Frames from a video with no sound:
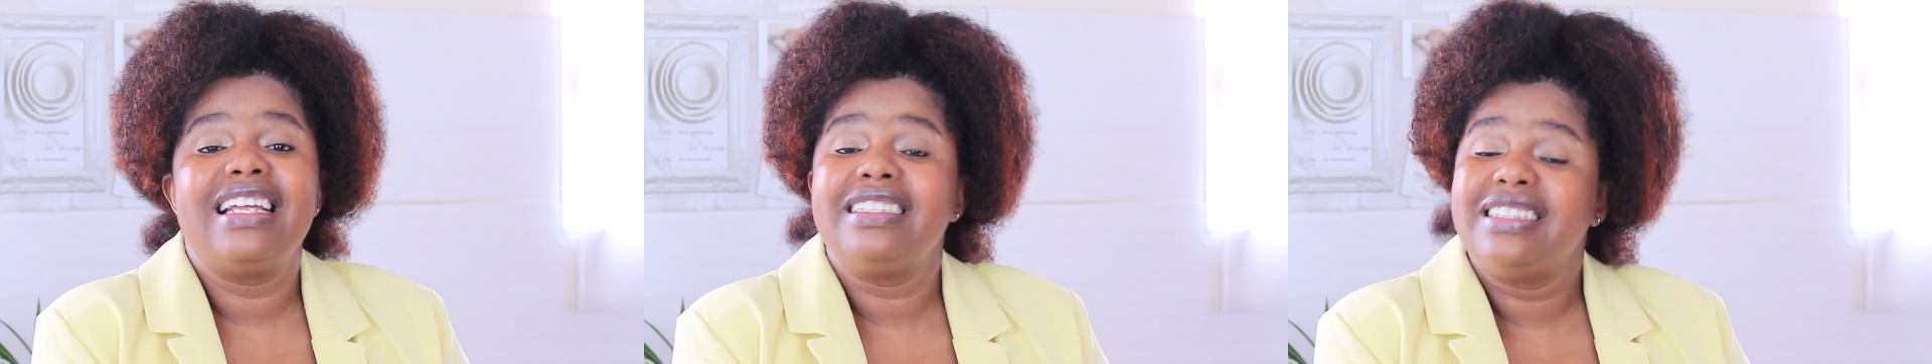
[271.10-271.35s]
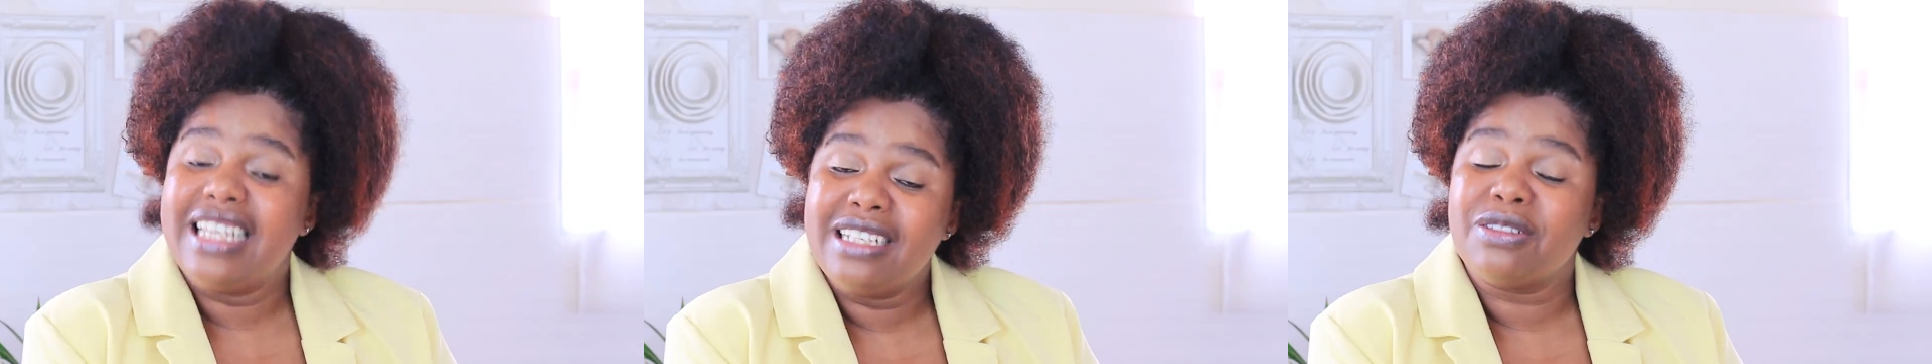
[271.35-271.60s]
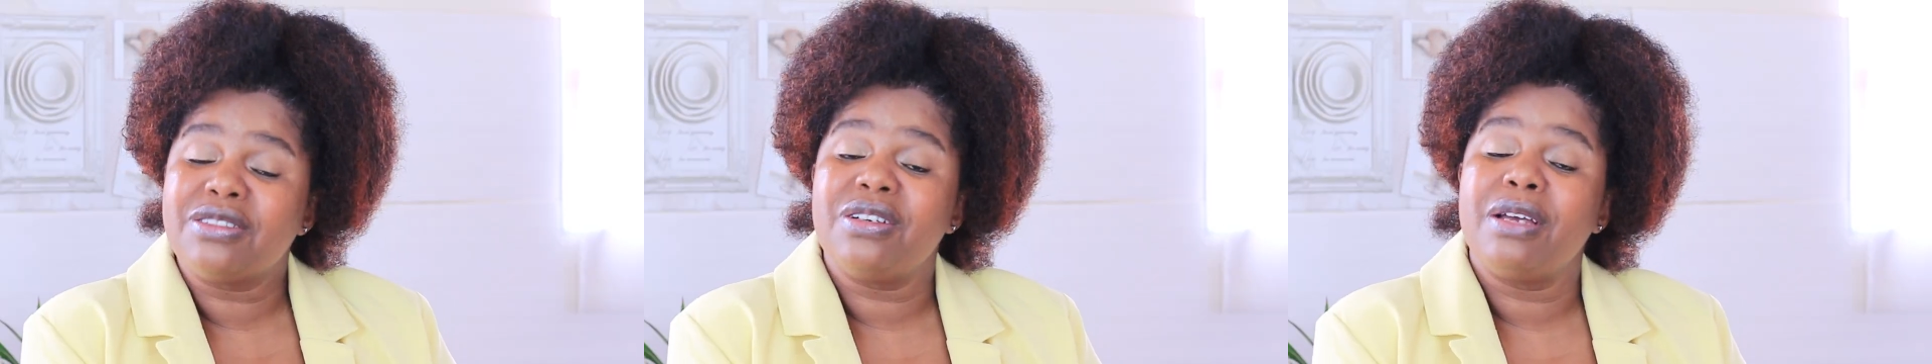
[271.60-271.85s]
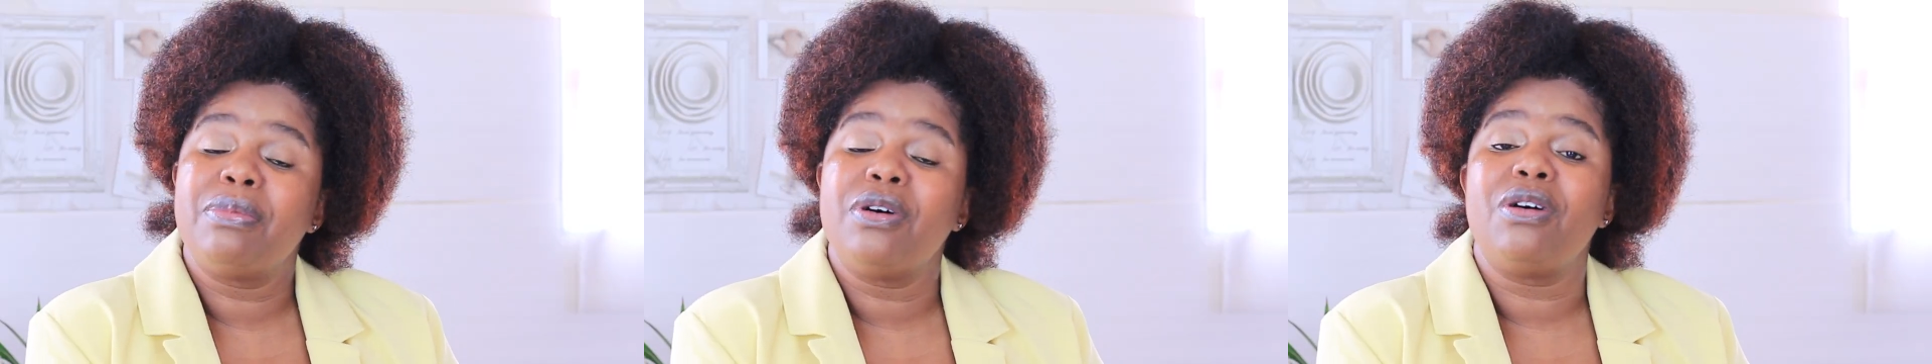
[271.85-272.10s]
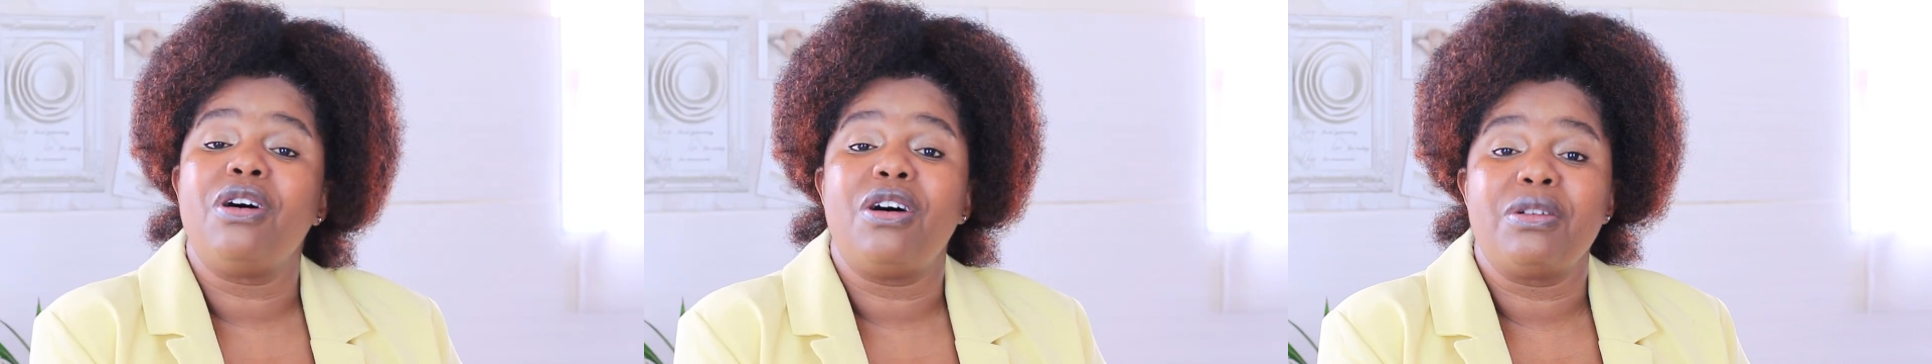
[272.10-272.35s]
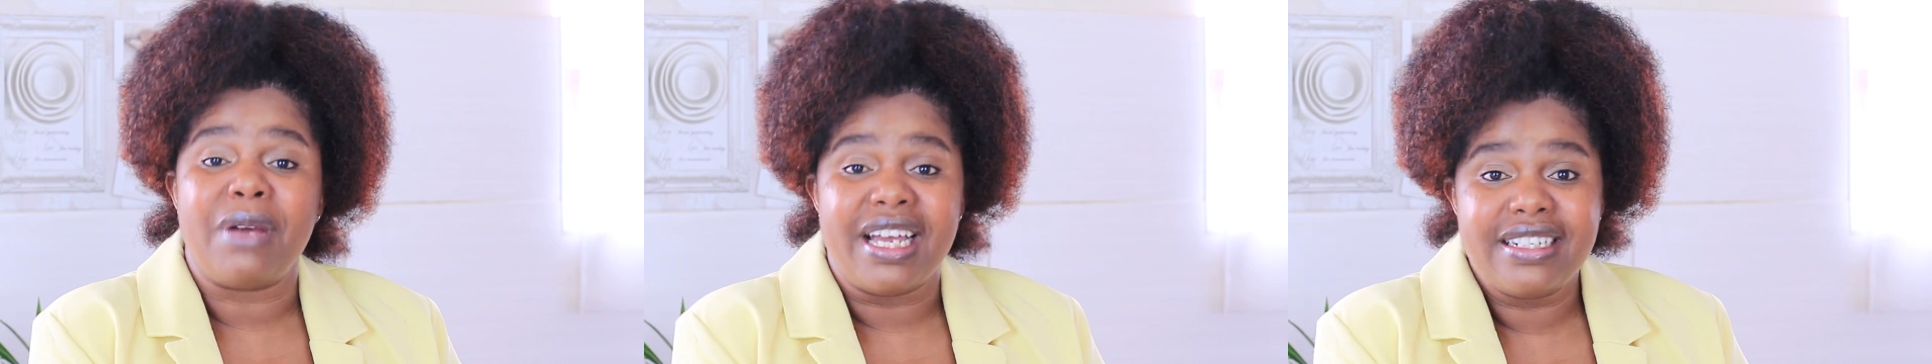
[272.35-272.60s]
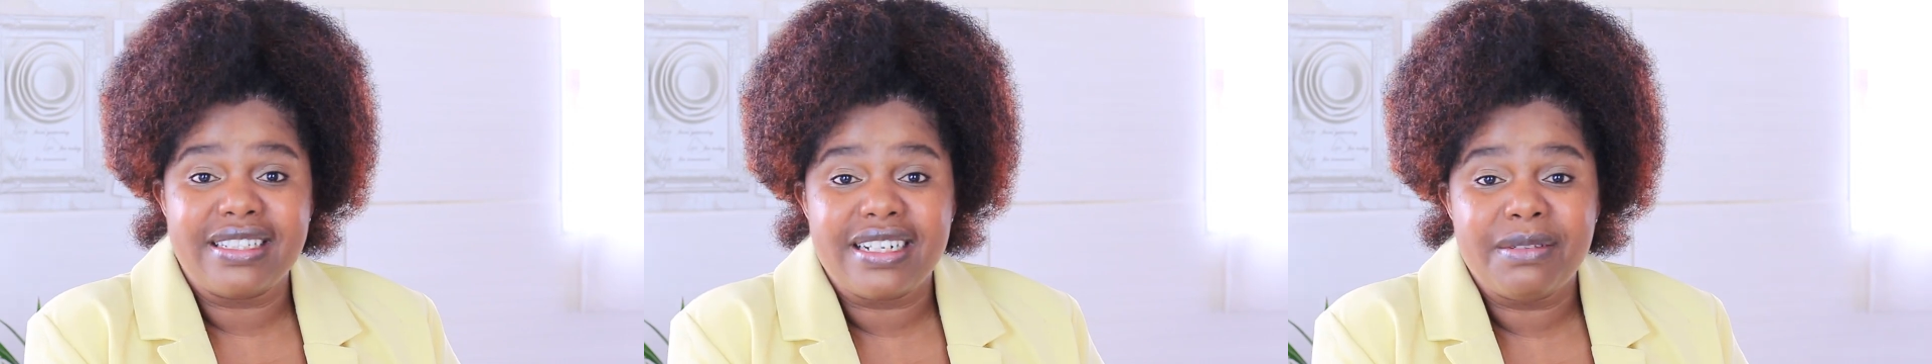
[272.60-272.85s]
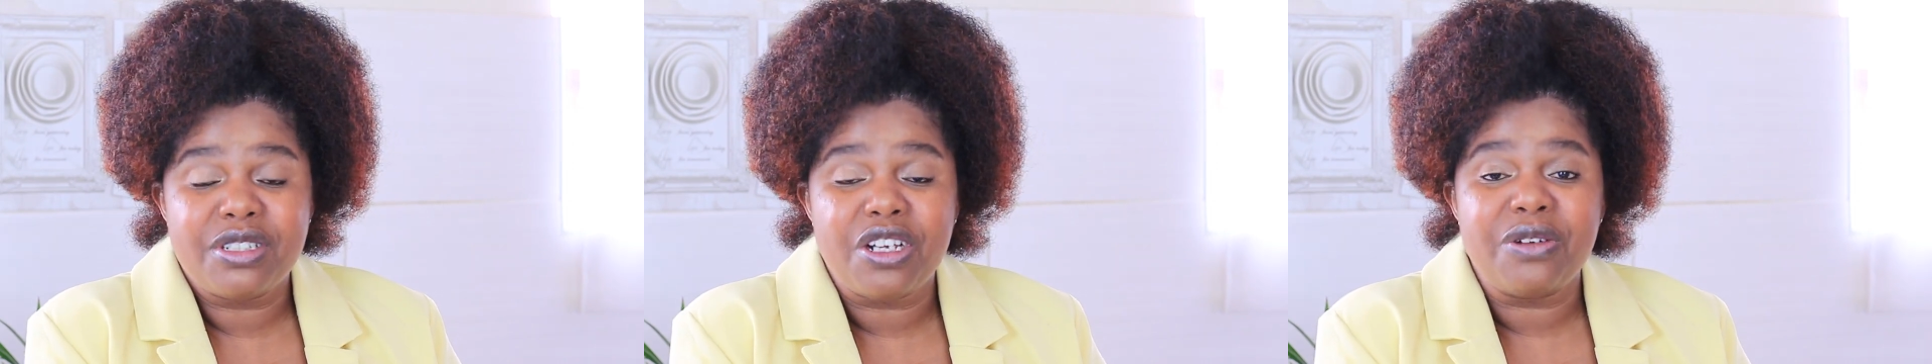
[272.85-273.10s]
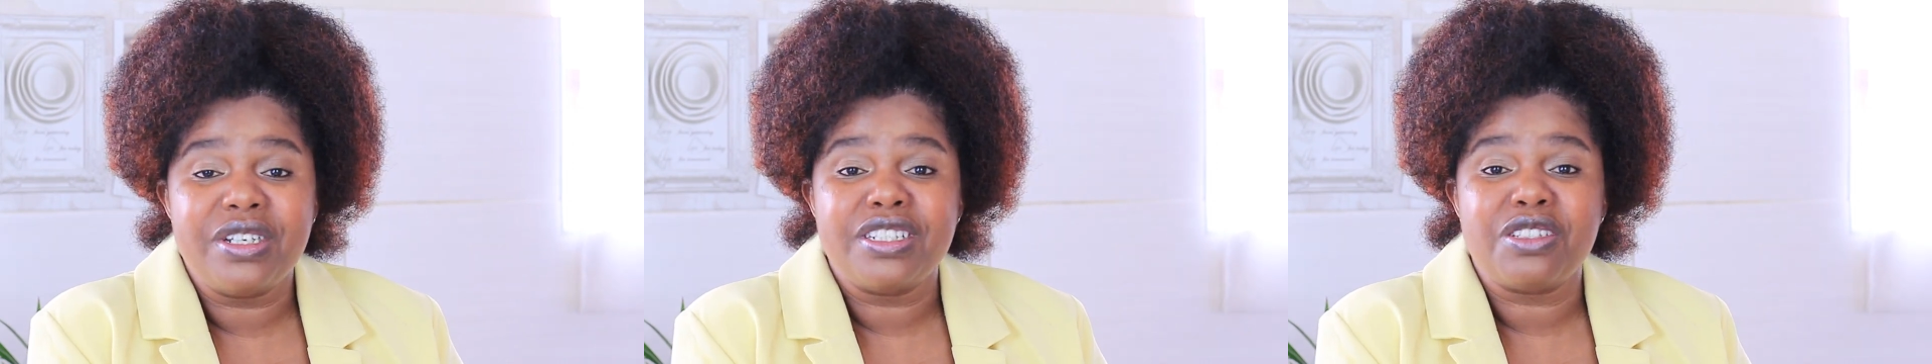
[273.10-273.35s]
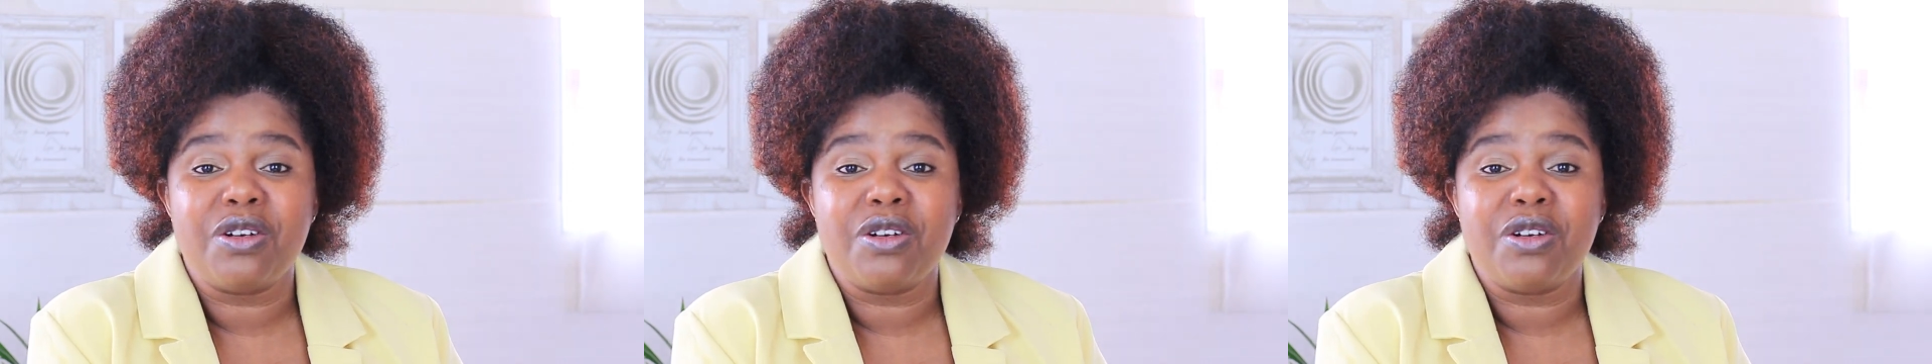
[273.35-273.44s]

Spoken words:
And there's also a call on my Instagram stories,